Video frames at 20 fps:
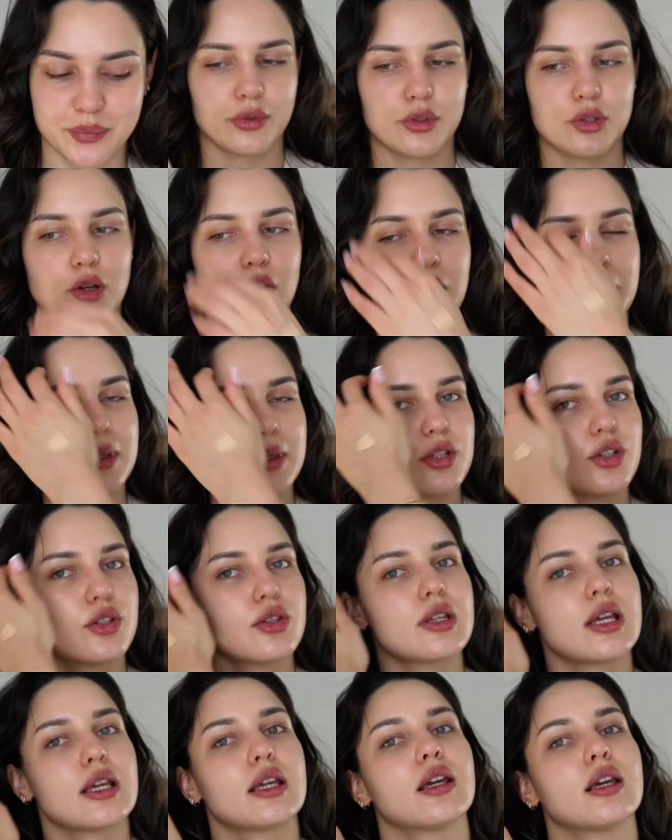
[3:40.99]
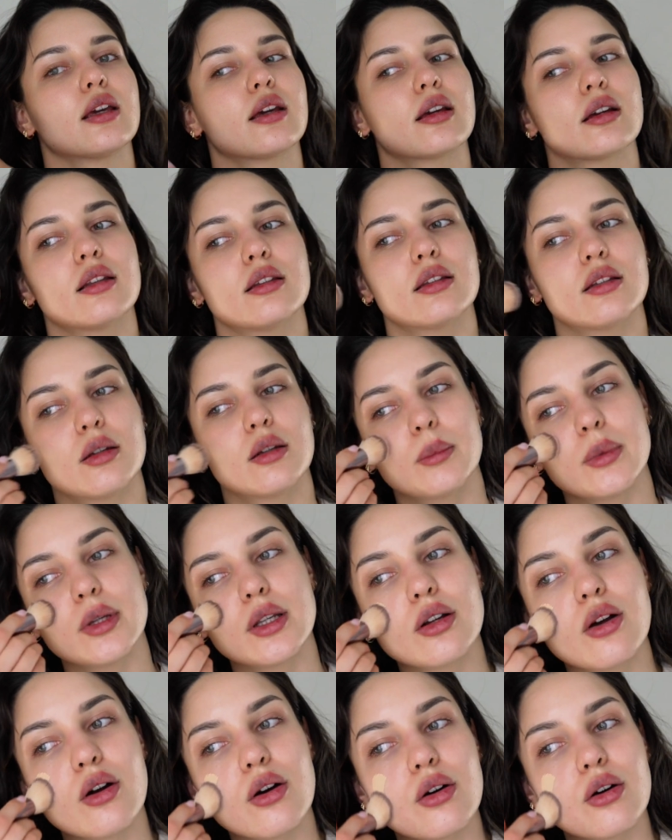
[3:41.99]
So I'll be just taking a little bit
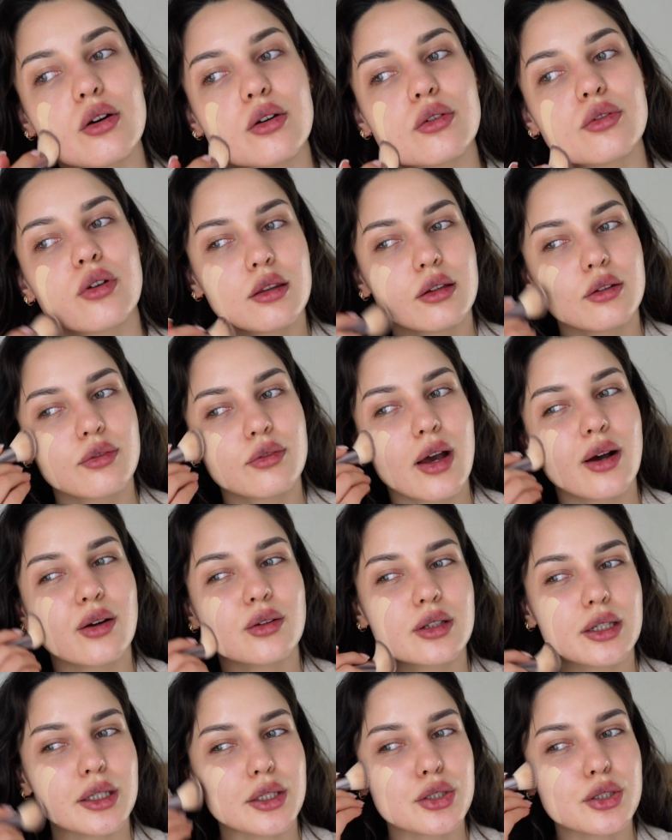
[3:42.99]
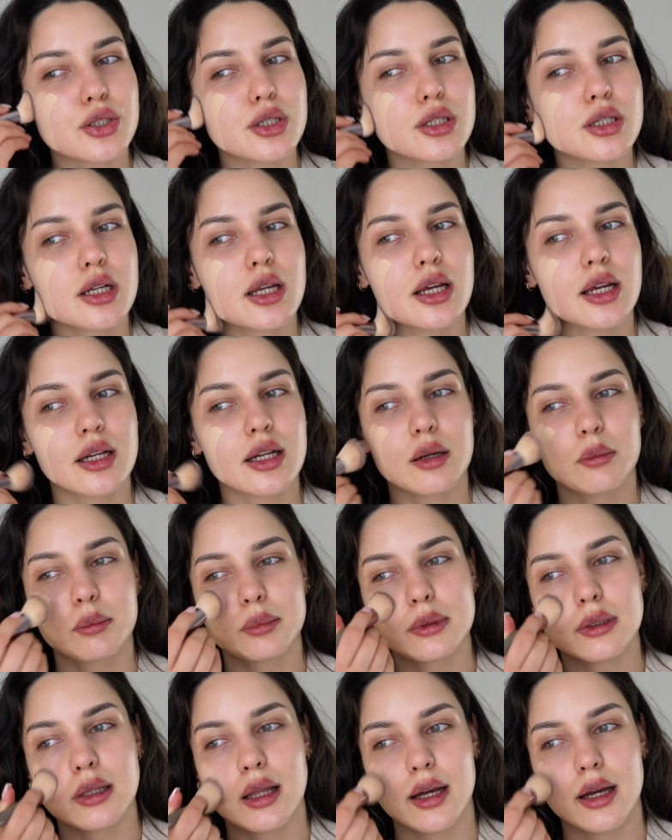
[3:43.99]
of the foundation and
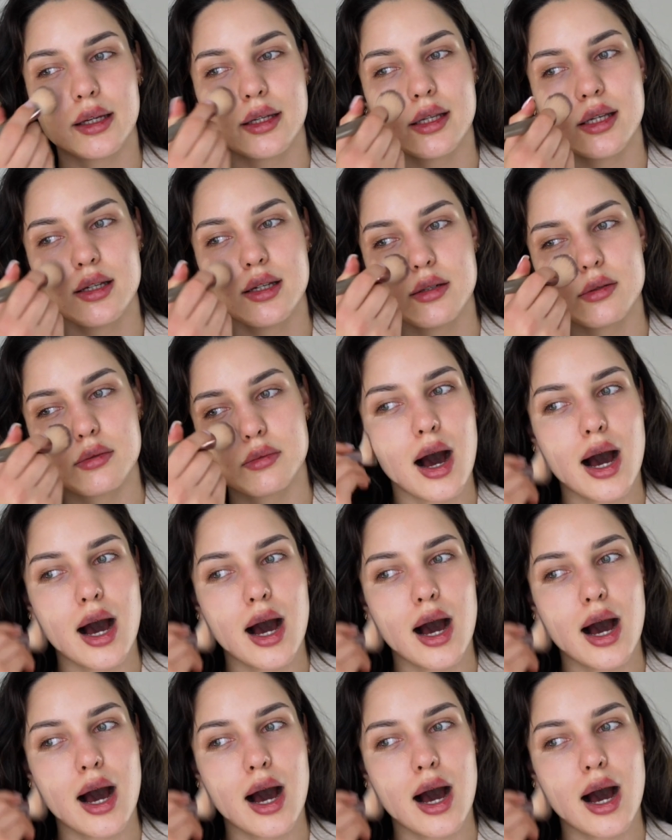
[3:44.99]
apply it.